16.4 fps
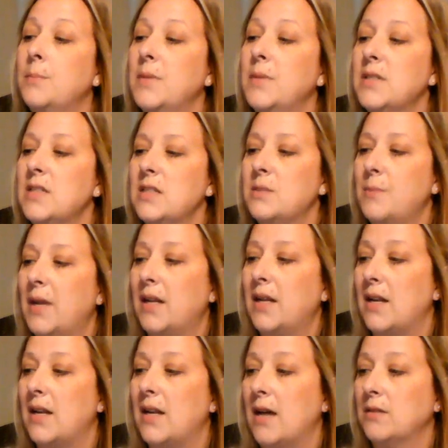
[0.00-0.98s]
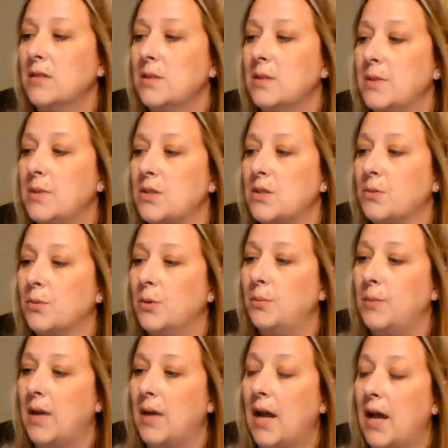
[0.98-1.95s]
Mrs. made announcement to
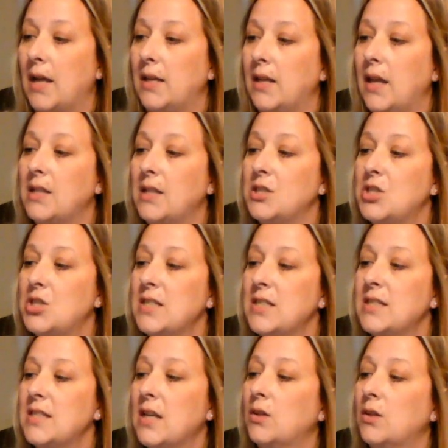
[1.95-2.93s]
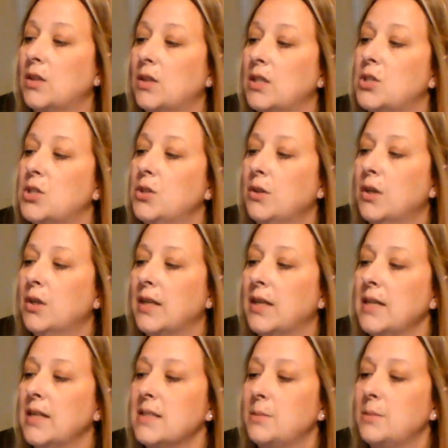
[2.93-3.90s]
room nine, and she said only two
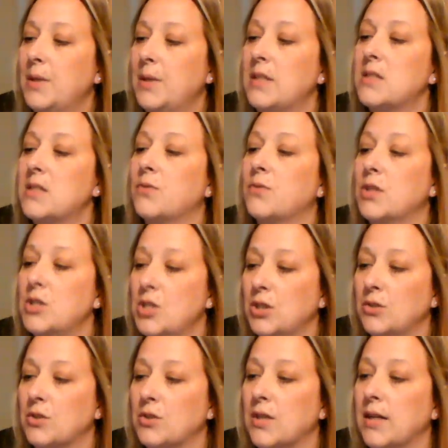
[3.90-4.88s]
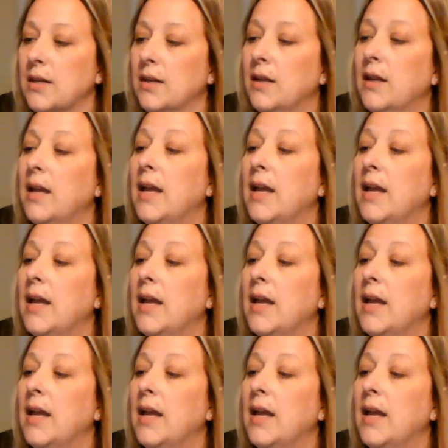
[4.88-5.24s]
cookies apiece for the children,